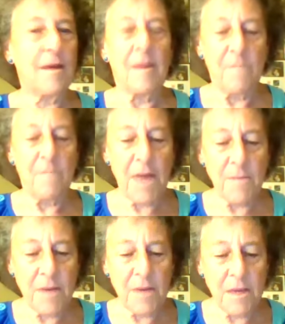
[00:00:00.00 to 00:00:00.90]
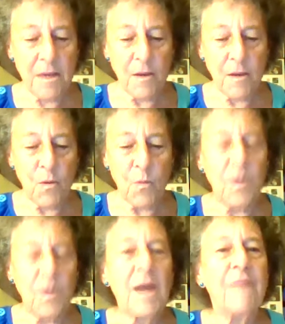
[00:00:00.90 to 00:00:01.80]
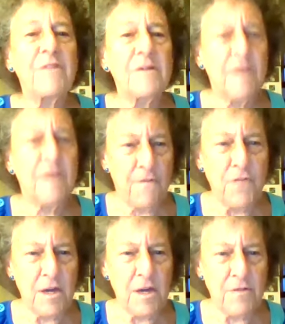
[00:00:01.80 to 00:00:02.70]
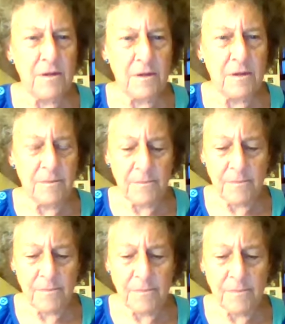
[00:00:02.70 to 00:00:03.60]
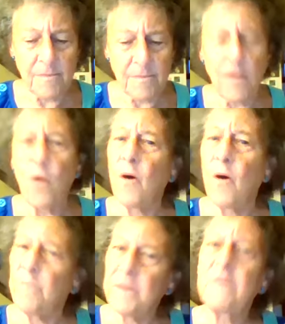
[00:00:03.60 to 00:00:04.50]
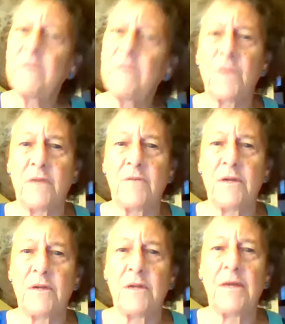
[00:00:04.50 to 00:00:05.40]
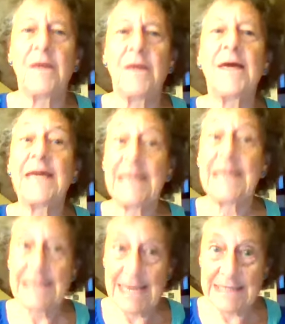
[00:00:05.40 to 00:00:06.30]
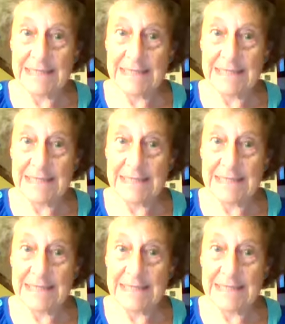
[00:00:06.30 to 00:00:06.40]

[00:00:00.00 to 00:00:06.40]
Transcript: Maybe we haven't forgiven or been forgiven yet.